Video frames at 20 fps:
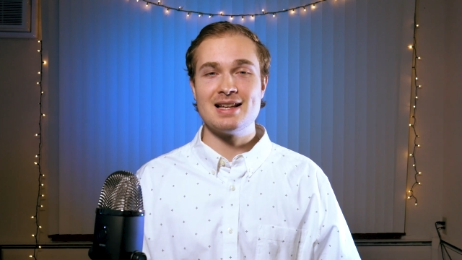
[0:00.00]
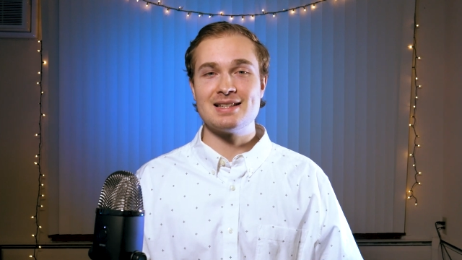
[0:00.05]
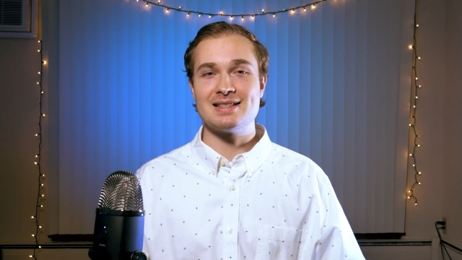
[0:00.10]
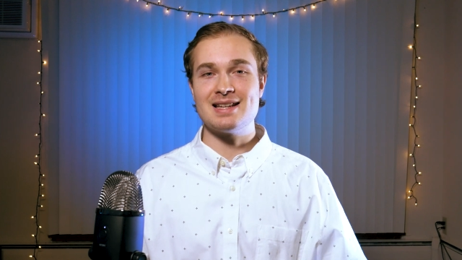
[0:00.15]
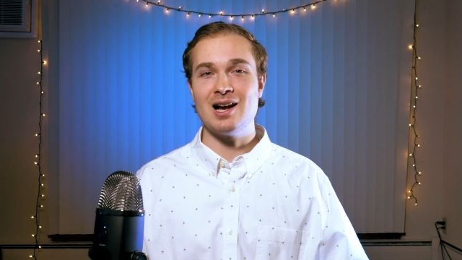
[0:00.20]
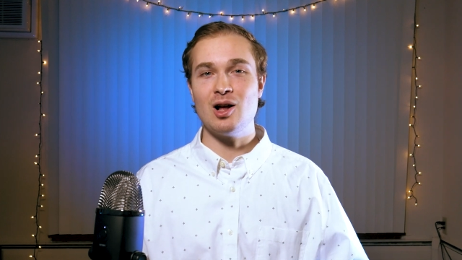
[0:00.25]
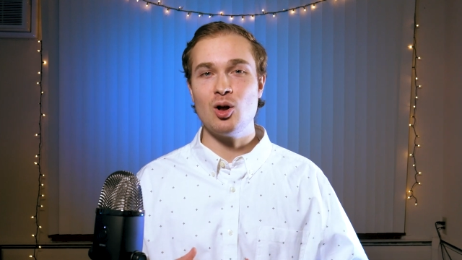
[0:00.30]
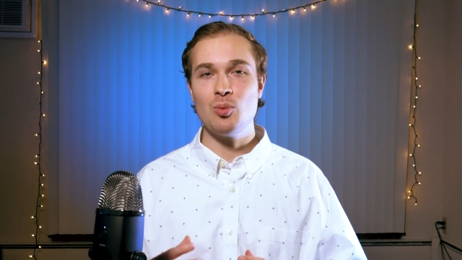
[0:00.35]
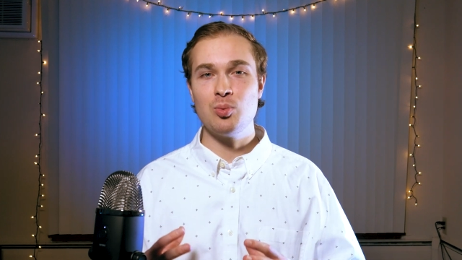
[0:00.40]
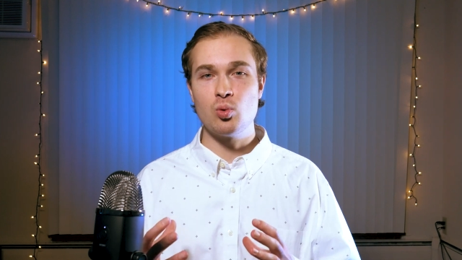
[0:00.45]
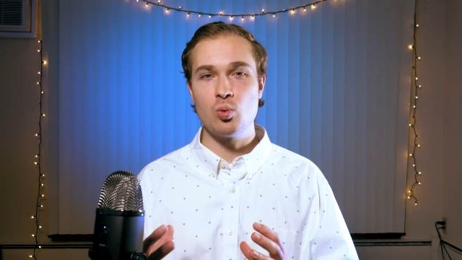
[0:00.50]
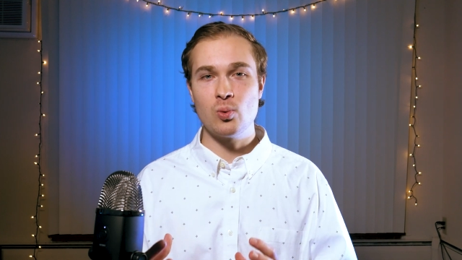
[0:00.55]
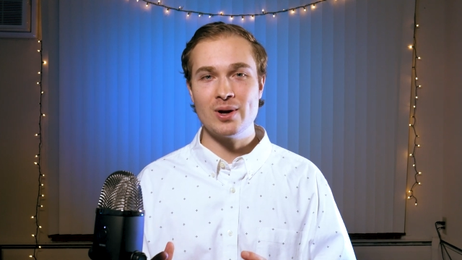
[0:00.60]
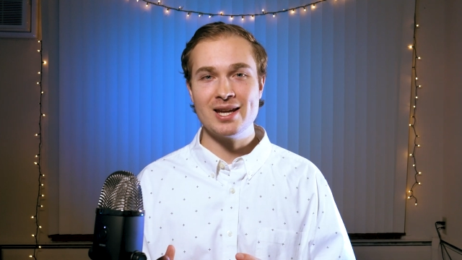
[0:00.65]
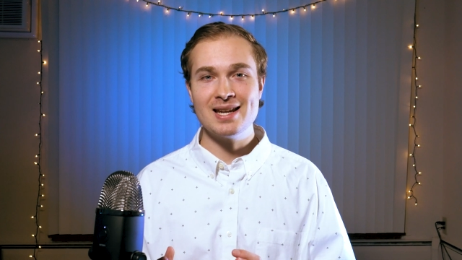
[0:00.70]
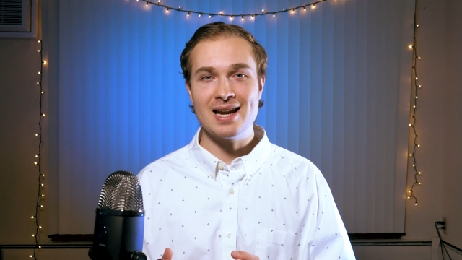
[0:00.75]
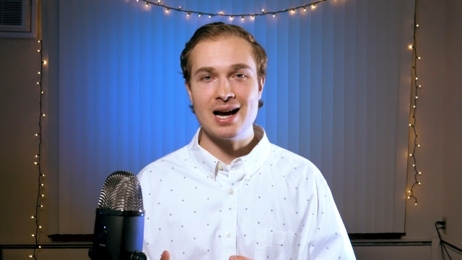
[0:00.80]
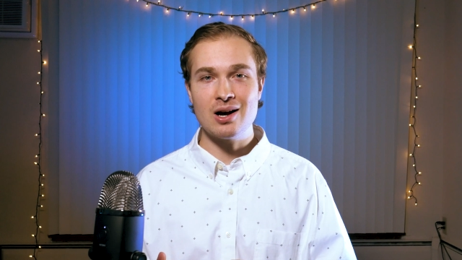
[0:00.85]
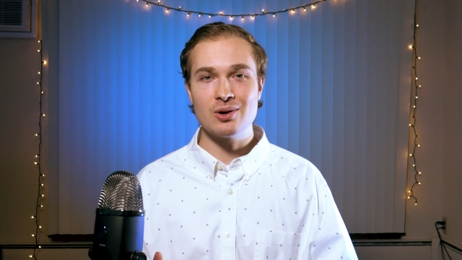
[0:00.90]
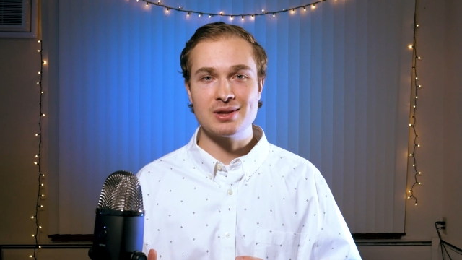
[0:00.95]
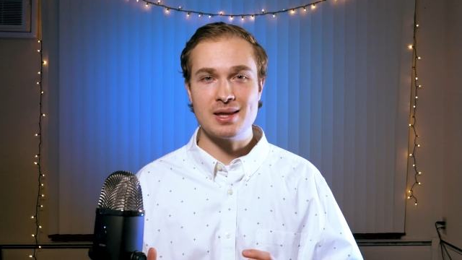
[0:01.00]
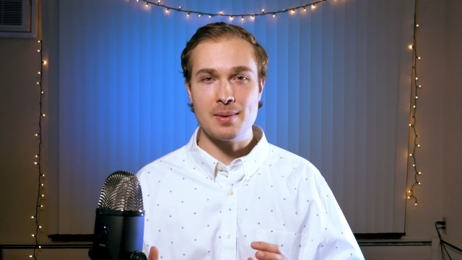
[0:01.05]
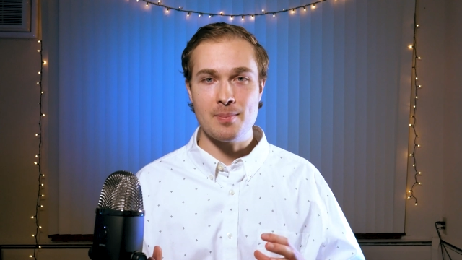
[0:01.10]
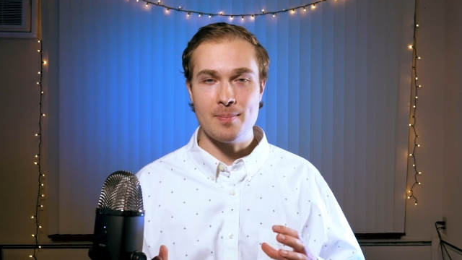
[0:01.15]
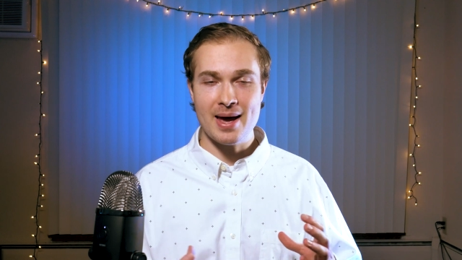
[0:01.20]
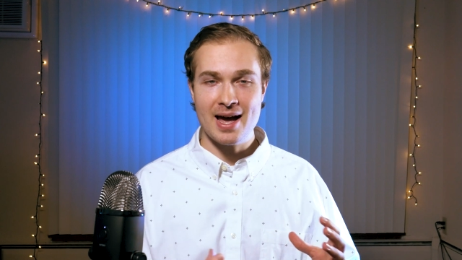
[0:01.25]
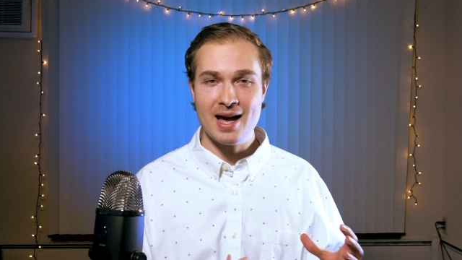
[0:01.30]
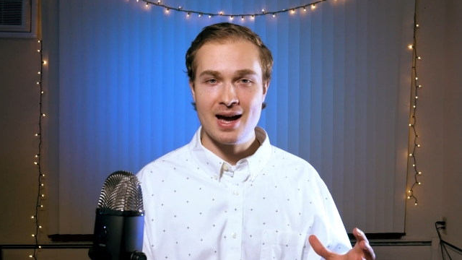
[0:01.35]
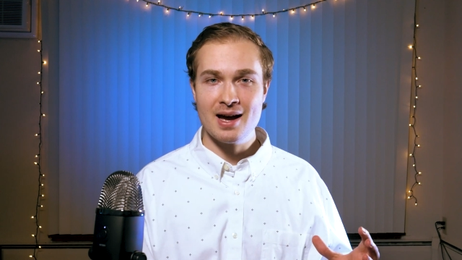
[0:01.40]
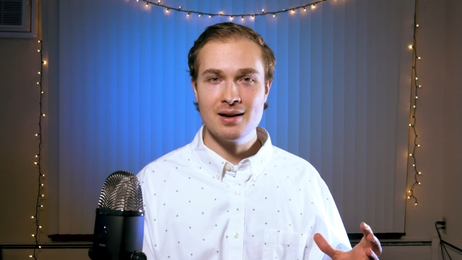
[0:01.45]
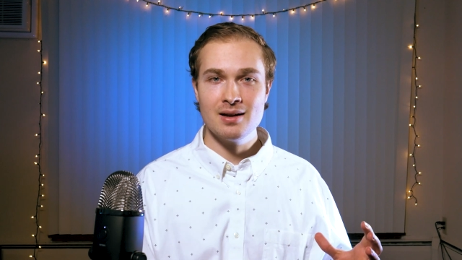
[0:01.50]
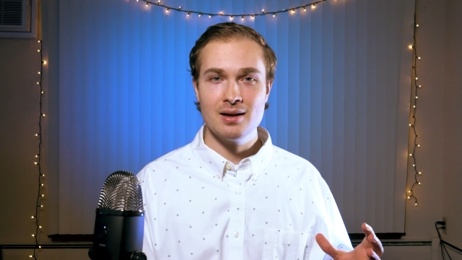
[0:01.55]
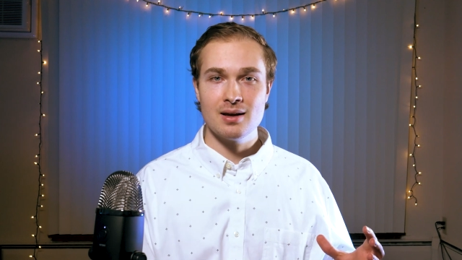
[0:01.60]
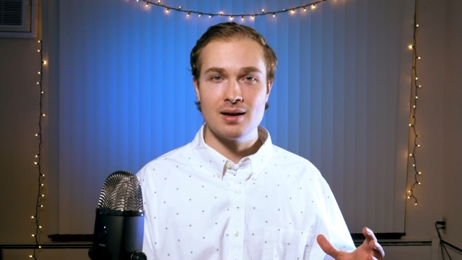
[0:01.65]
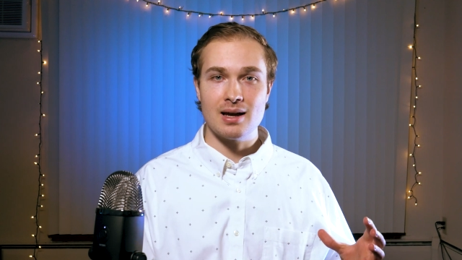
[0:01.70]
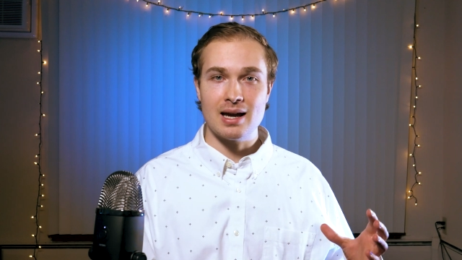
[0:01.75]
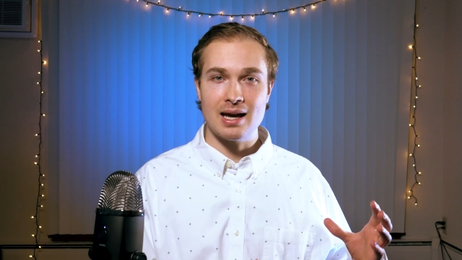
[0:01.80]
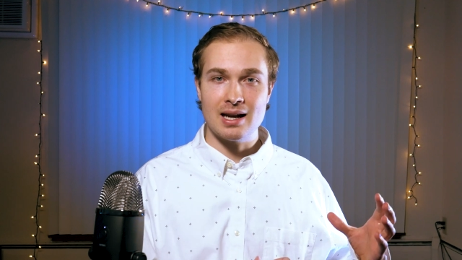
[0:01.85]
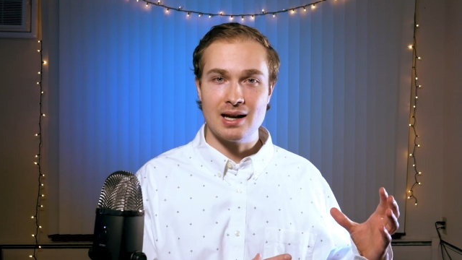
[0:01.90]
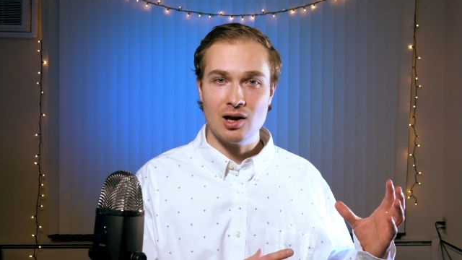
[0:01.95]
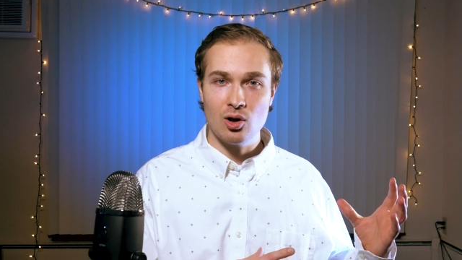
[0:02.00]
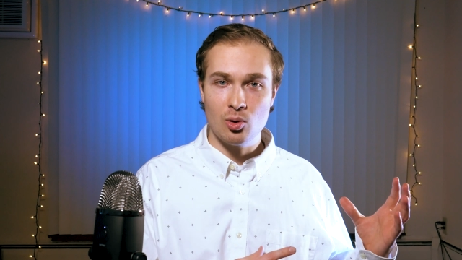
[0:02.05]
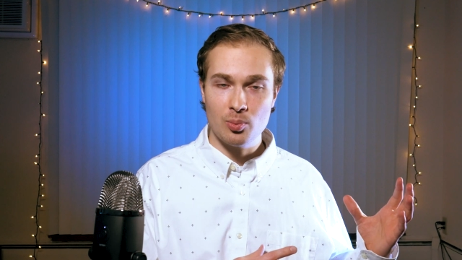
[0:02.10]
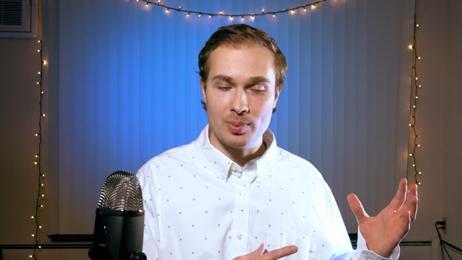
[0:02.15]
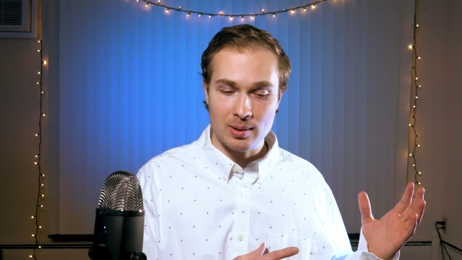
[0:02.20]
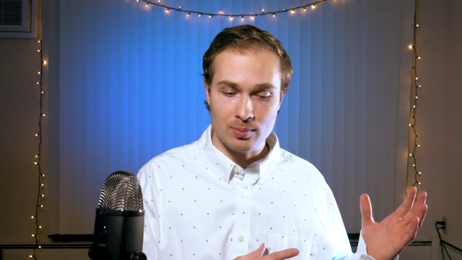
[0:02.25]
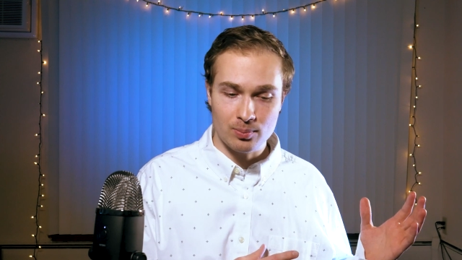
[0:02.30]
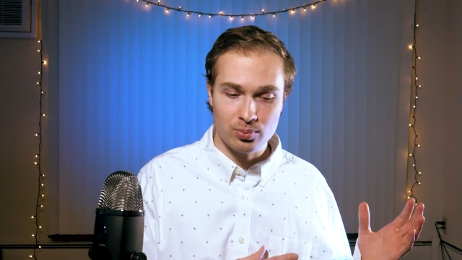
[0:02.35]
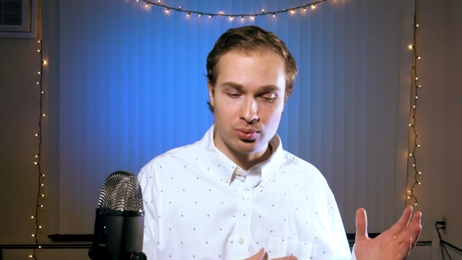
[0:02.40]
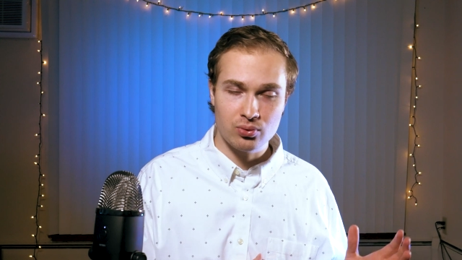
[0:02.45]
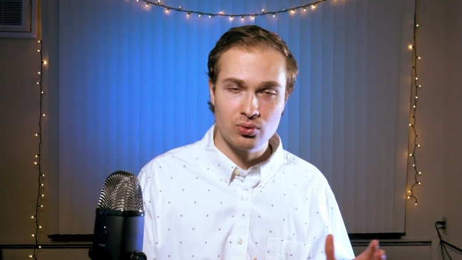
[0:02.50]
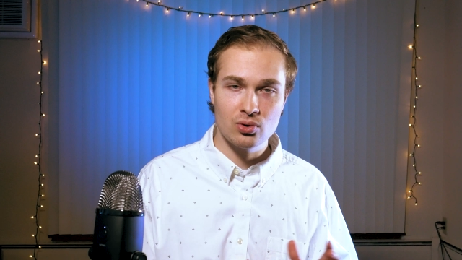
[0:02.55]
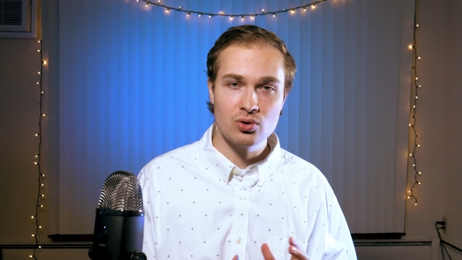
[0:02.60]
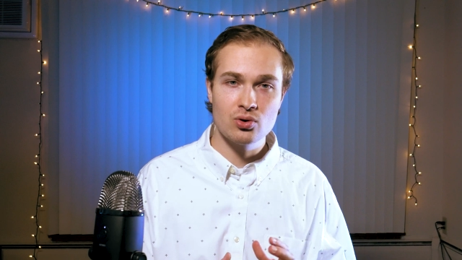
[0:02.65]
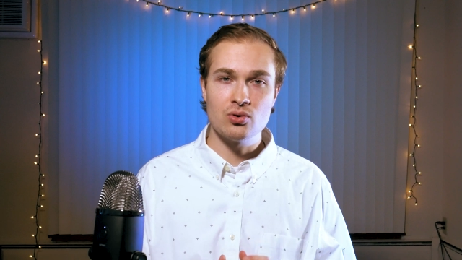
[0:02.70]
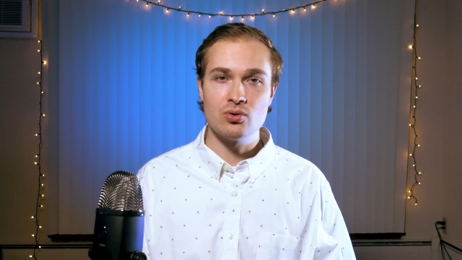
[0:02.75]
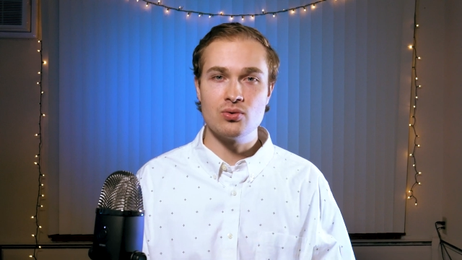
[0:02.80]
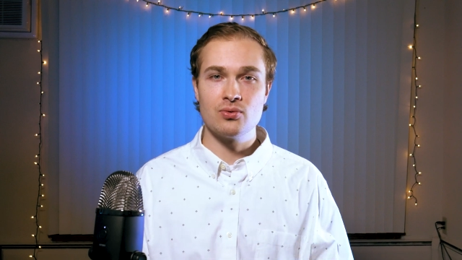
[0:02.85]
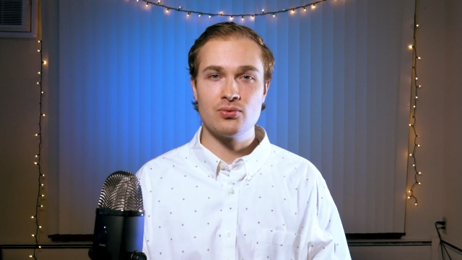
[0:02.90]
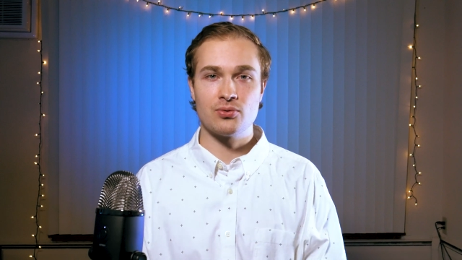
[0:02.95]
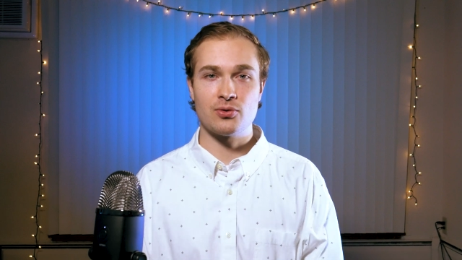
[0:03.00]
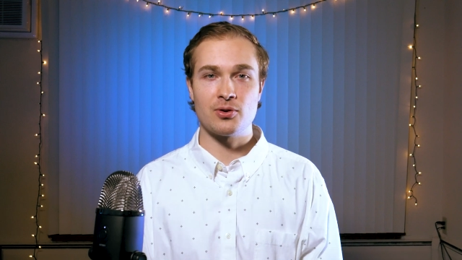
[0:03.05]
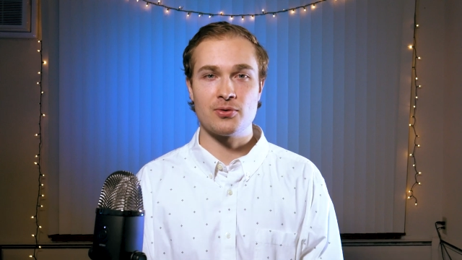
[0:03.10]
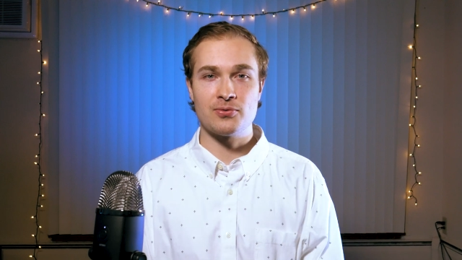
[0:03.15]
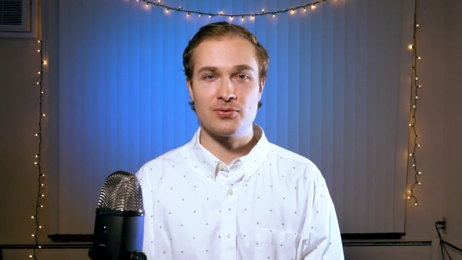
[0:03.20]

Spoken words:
to help weed out the bad and help improve for